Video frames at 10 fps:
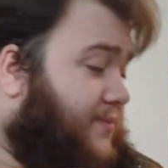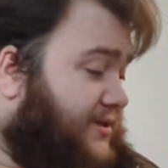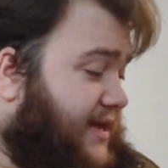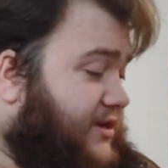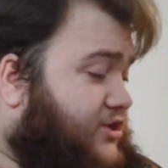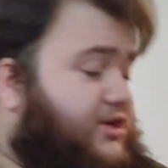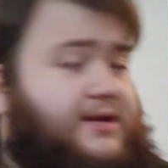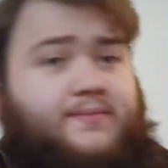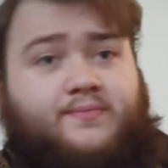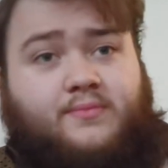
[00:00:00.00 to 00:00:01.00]

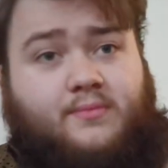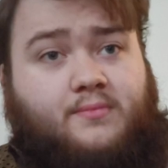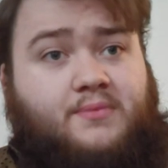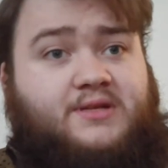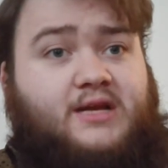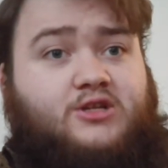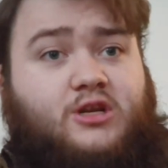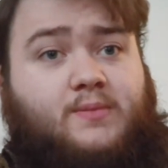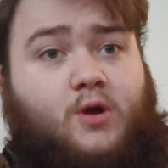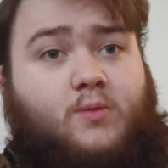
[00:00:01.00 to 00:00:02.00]
potentially
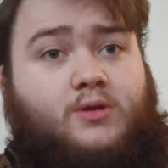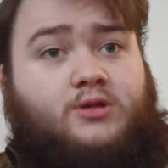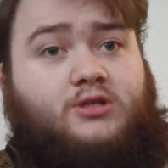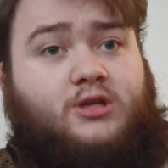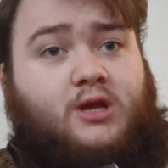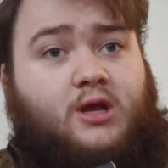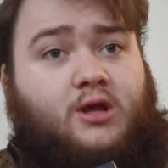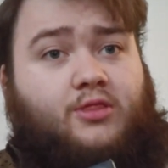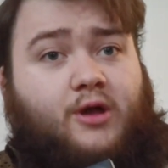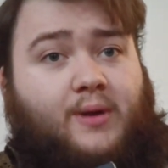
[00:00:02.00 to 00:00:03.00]
Moments,
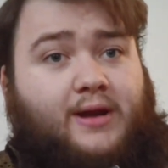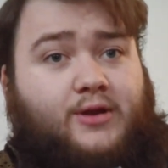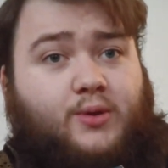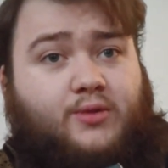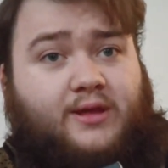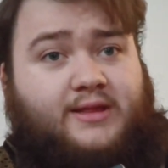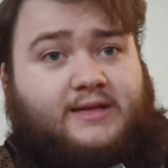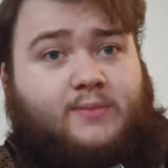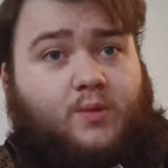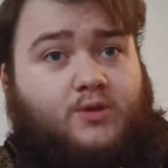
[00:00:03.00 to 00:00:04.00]
though I do think
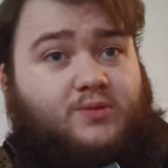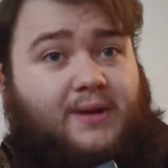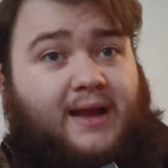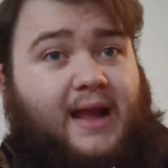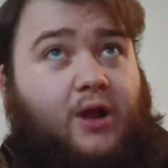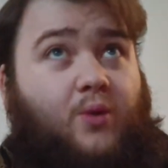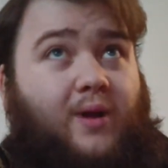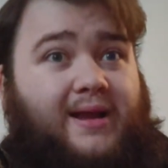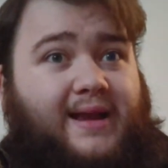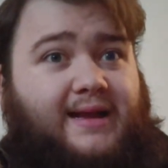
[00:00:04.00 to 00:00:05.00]
these Moments Black are
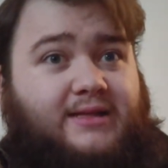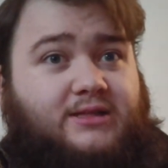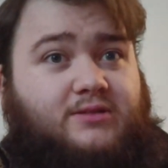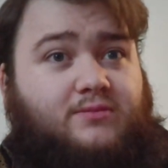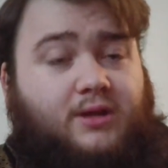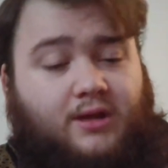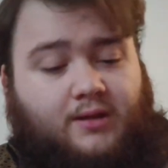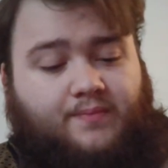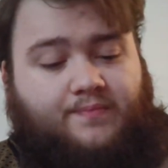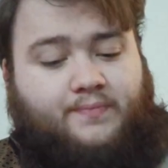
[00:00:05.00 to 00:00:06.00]
quite nice
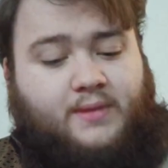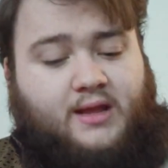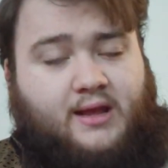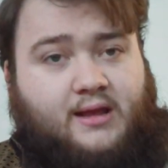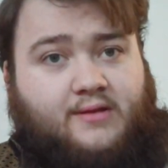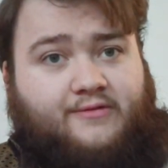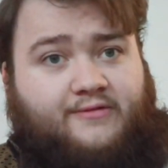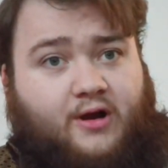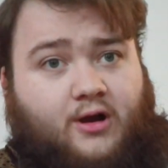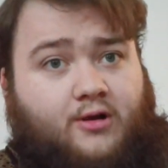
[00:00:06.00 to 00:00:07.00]

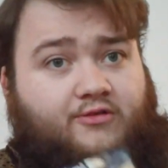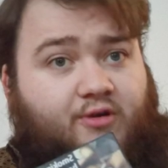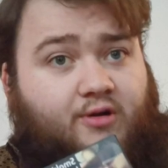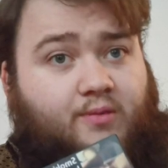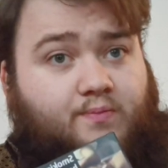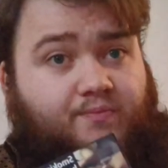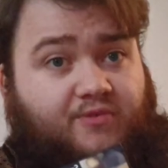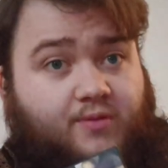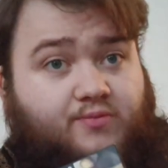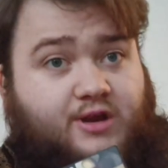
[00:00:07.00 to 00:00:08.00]
for
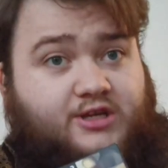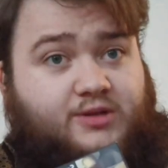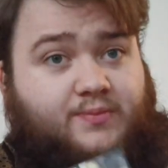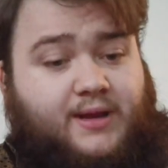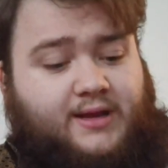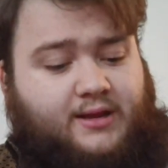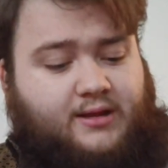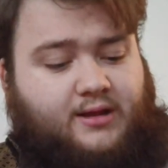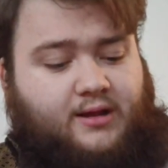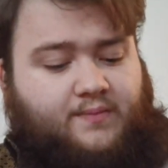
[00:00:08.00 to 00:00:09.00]
the price you pay.
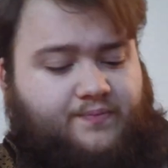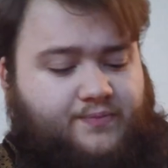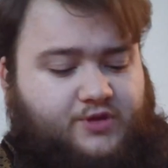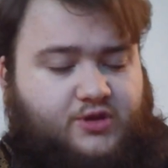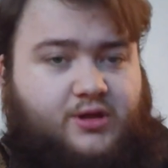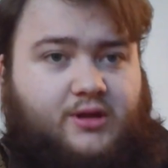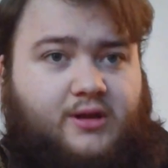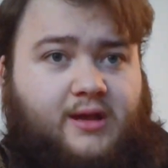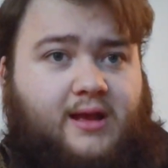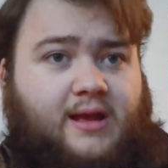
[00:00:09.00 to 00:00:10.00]
So
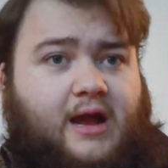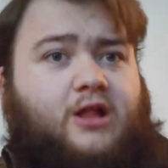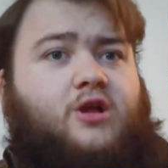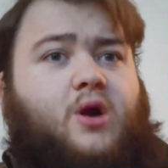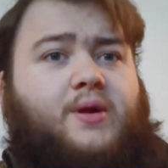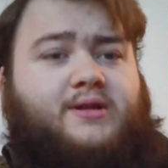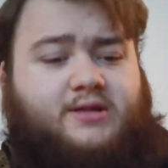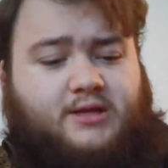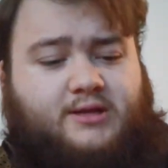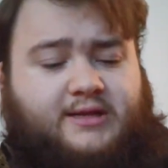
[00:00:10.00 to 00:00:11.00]
I'll go
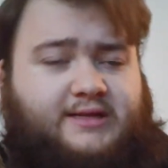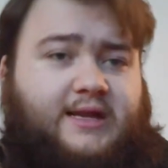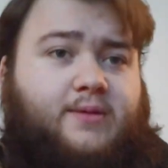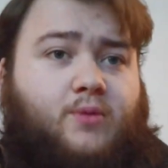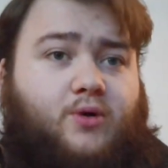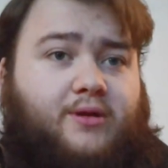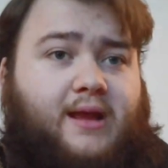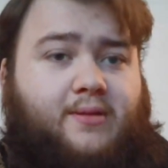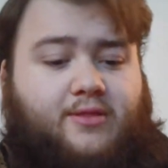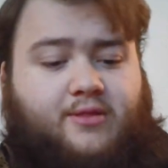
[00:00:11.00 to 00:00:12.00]
into these in more
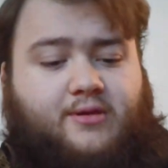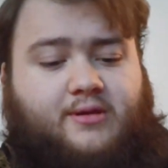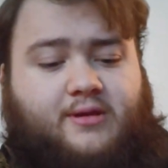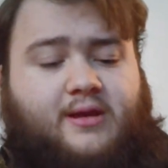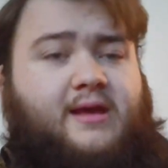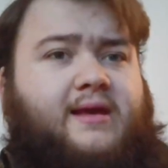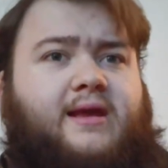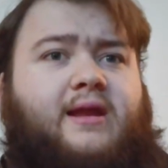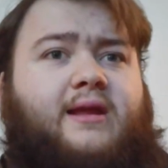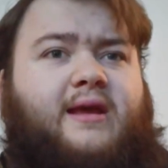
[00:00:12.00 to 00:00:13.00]
depth
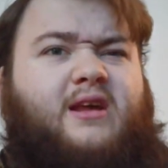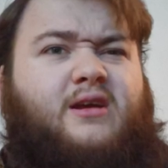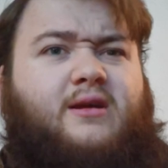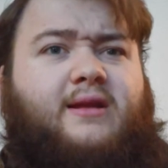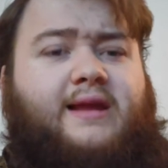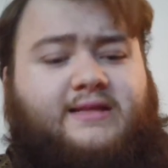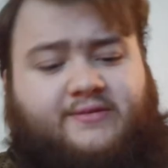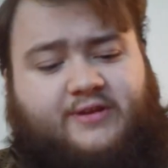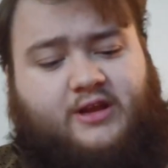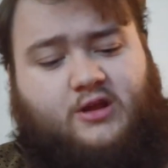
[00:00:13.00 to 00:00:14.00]
in a
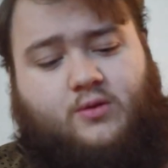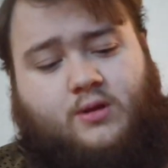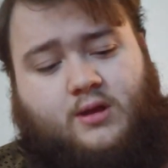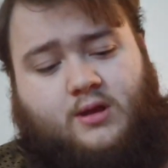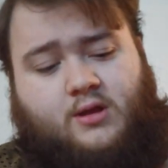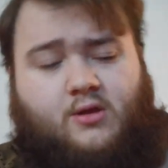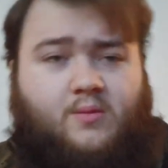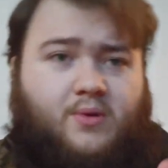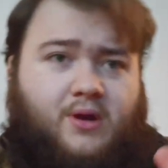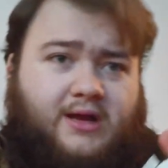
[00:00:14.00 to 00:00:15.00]
later video,
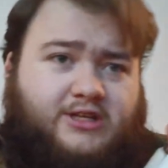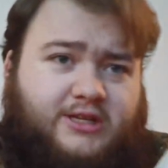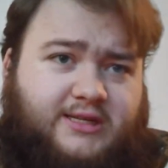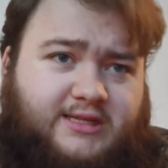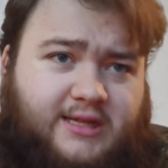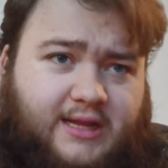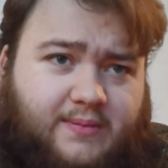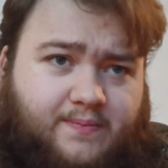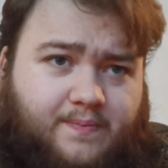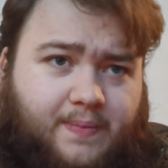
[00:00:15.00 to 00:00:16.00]
but as you can see,